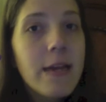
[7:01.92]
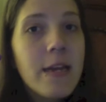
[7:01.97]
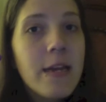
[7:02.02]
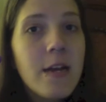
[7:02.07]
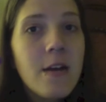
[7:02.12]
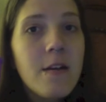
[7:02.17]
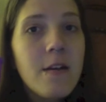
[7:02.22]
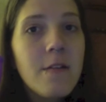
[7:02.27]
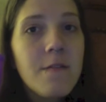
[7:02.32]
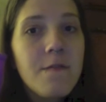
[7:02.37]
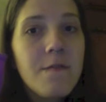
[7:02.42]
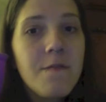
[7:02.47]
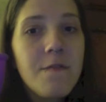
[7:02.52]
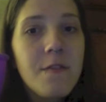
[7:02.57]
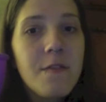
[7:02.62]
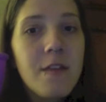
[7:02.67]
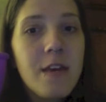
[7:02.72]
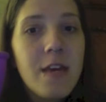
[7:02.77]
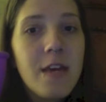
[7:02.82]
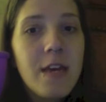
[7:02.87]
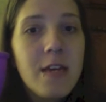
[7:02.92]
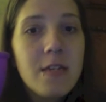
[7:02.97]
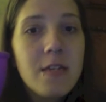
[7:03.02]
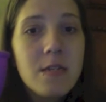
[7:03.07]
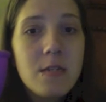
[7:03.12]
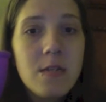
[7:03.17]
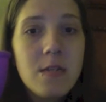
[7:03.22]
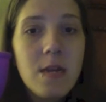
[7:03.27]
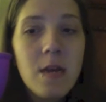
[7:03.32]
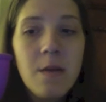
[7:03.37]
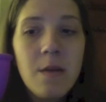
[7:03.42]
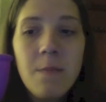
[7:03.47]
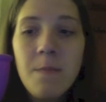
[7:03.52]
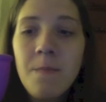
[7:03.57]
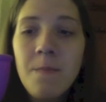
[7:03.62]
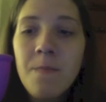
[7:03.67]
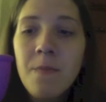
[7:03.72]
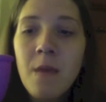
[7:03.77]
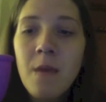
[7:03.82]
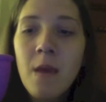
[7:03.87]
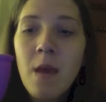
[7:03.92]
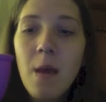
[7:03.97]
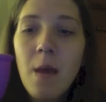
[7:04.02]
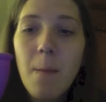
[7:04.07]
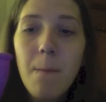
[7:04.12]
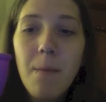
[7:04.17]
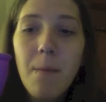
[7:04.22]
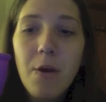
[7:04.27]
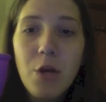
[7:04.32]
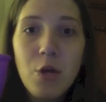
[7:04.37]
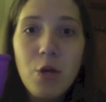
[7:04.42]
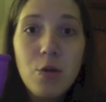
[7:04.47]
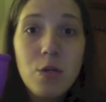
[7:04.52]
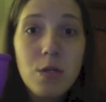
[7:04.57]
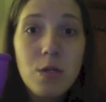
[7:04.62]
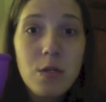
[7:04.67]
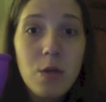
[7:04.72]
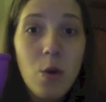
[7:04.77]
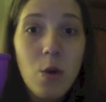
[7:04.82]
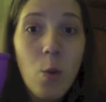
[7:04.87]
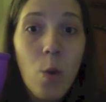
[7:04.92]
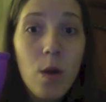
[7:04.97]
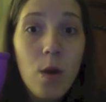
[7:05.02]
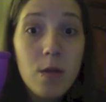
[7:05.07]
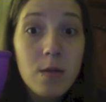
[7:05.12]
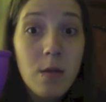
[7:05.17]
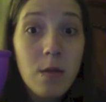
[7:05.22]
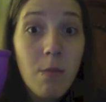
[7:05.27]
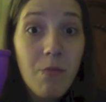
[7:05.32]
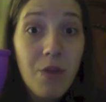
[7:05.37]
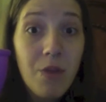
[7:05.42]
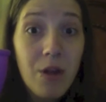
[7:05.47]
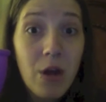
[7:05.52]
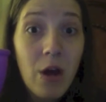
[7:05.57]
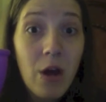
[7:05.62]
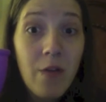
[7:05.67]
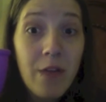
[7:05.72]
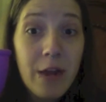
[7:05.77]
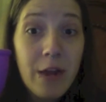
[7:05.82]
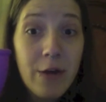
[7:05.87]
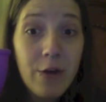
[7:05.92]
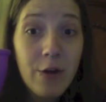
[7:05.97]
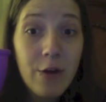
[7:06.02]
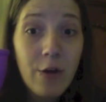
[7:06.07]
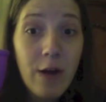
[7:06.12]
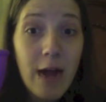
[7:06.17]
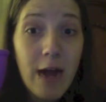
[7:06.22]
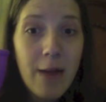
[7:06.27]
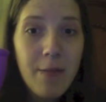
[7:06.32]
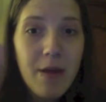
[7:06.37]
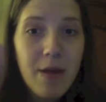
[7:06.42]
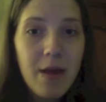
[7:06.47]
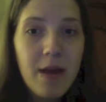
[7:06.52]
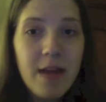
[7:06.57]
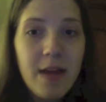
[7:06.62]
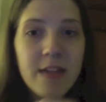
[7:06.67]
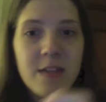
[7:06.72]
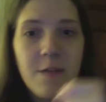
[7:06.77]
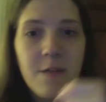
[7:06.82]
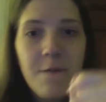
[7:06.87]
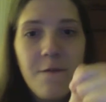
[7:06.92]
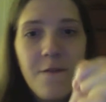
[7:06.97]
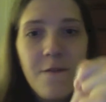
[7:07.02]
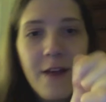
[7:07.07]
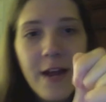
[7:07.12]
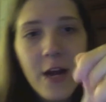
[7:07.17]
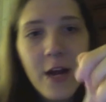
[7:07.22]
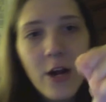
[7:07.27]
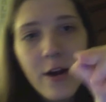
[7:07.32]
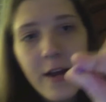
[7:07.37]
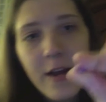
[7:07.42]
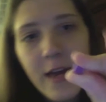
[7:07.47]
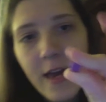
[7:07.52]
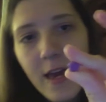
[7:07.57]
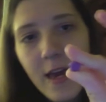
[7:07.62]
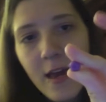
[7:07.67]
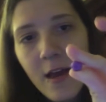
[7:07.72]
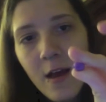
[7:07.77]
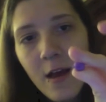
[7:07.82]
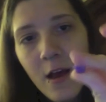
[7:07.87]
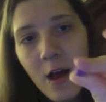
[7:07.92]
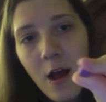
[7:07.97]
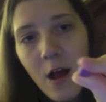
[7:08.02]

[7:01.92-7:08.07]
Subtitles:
of the stem, but you still want something on there to grab it. It's very